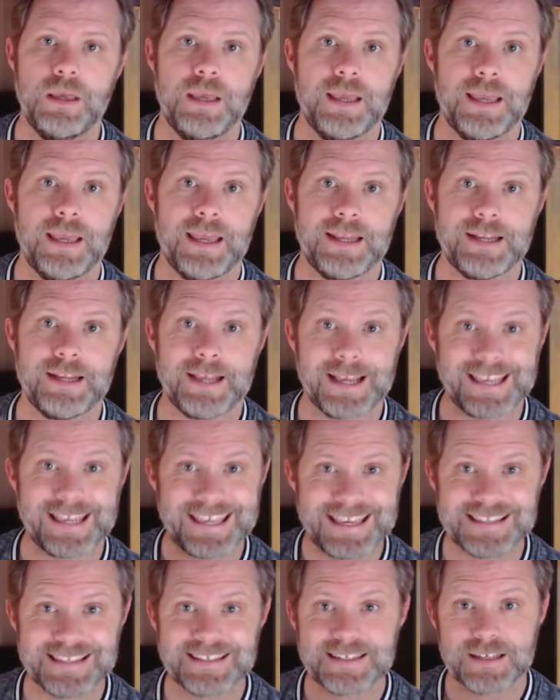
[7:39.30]
And it
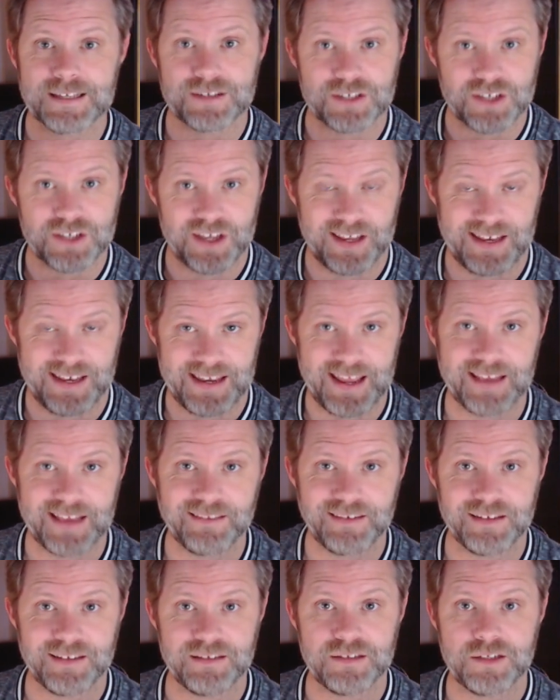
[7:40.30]
gets us
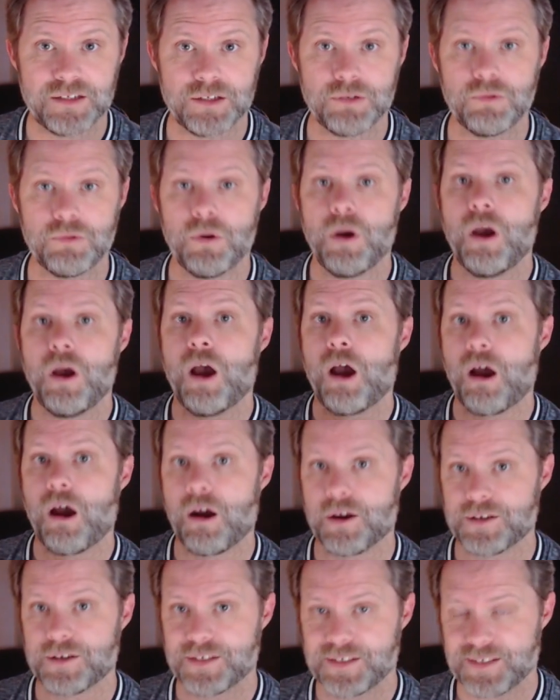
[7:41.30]
connected to
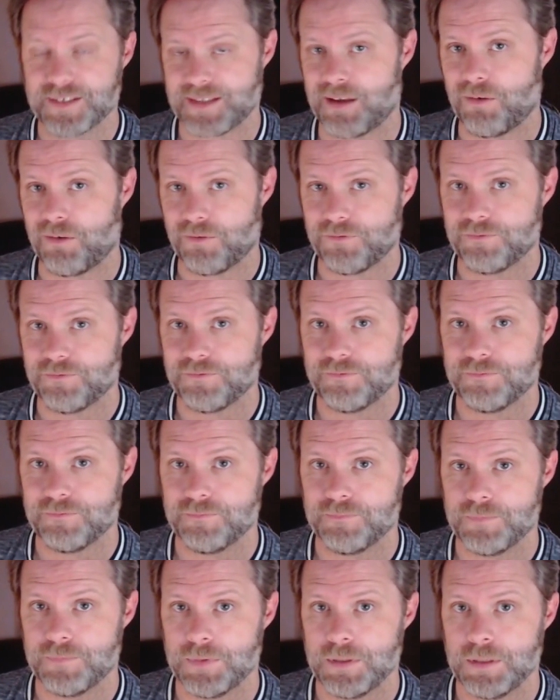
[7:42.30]
ourself
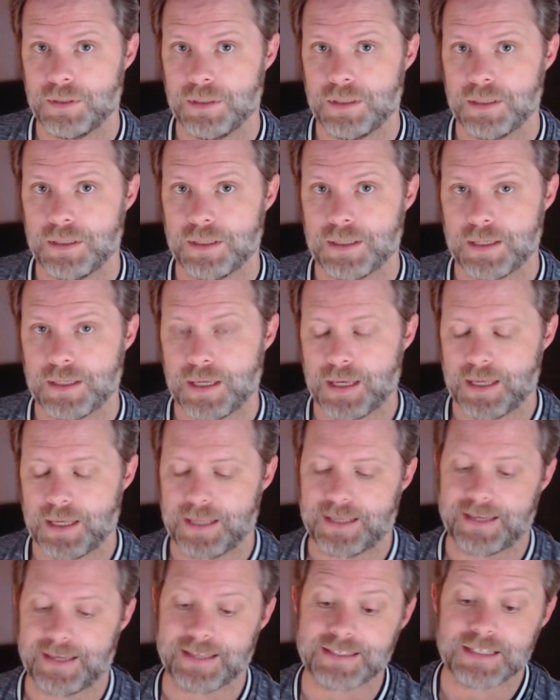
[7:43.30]

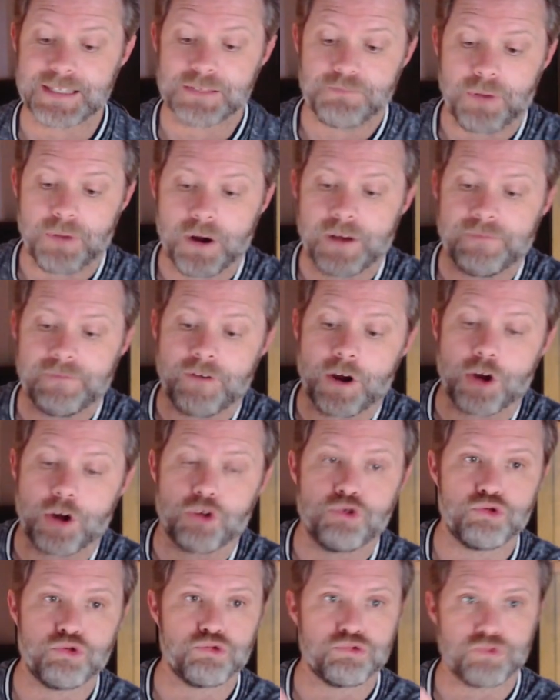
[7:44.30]
this is part of our
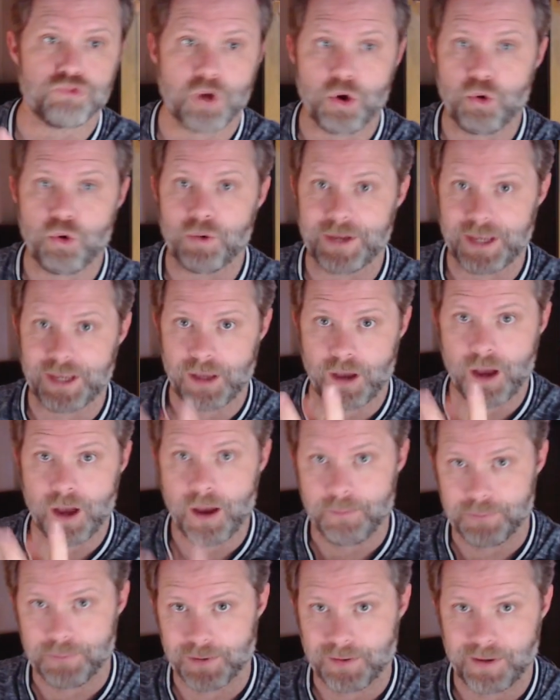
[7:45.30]
growing
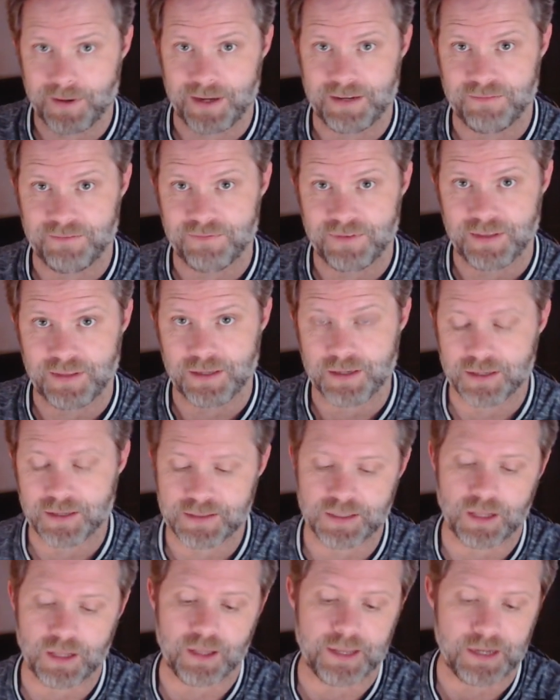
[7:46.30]
up kind of thing. Because
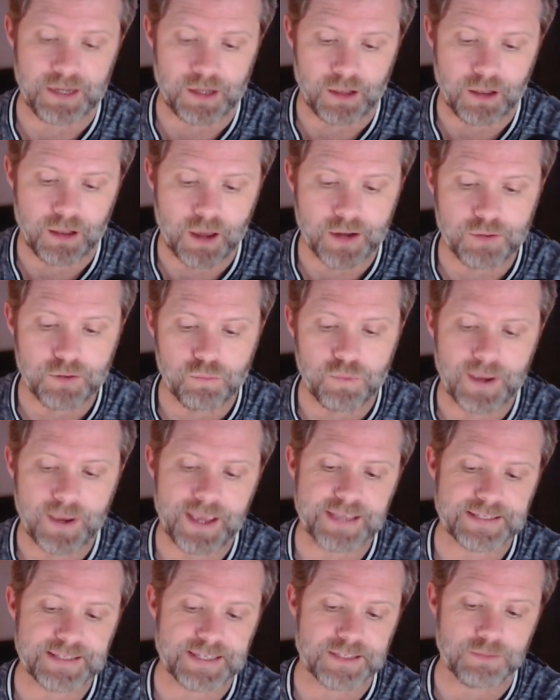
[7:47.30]
in a lot of
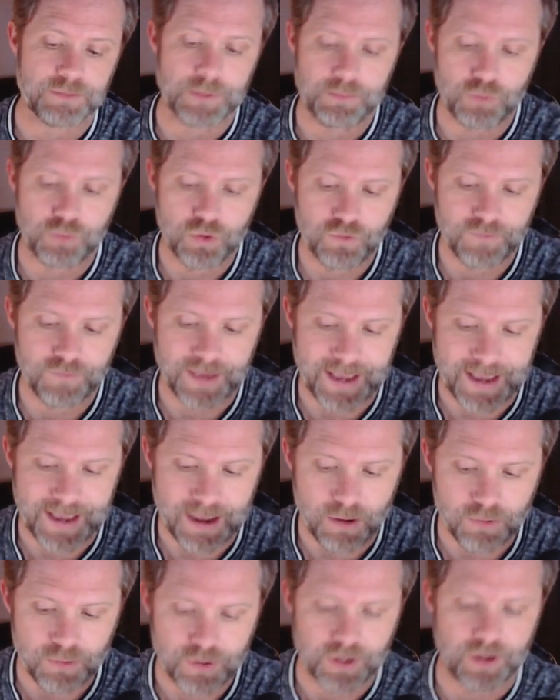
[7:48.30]
ways, as we move
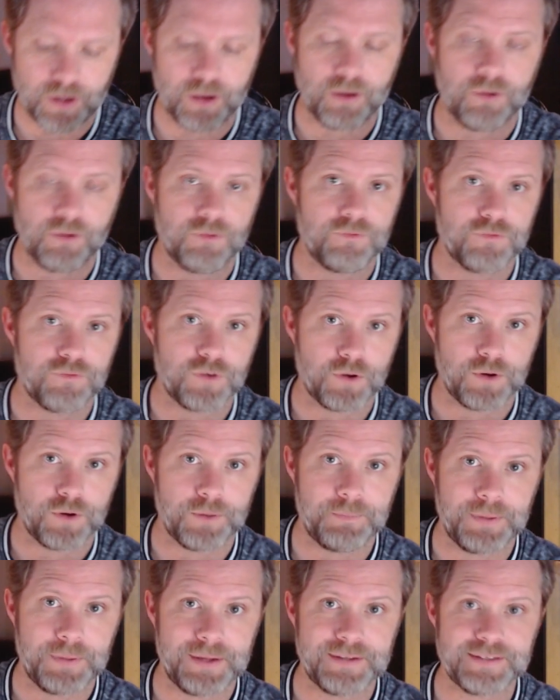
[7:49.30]
out of
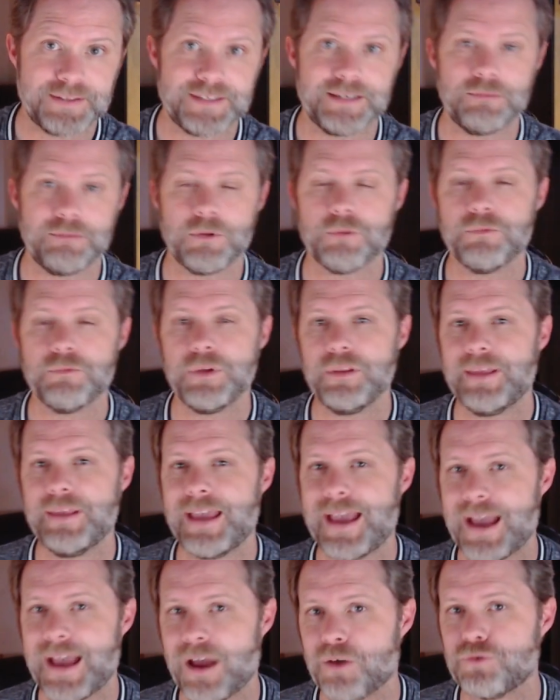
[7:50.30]
codependency, we're really
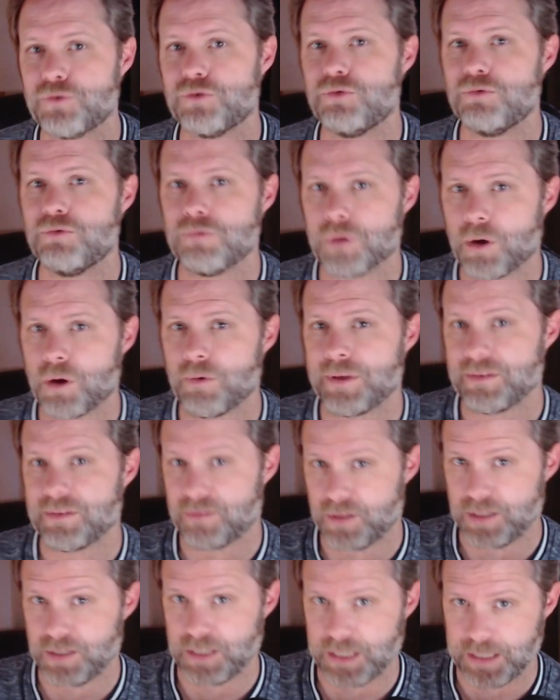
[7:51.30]
outgrowing
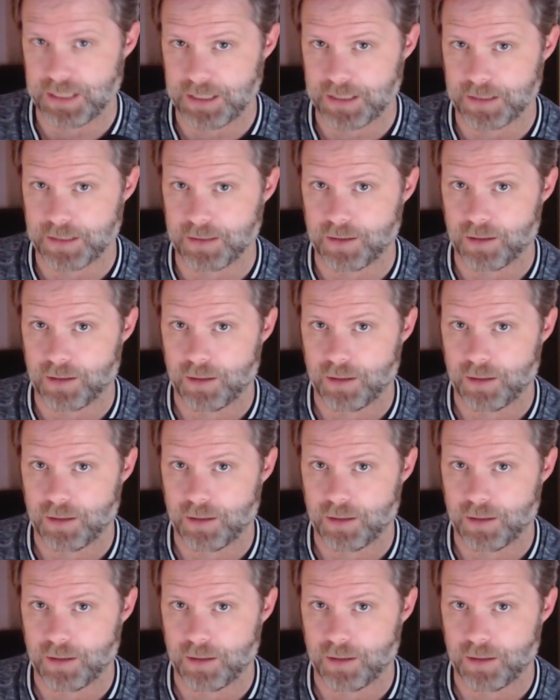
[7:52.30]
the need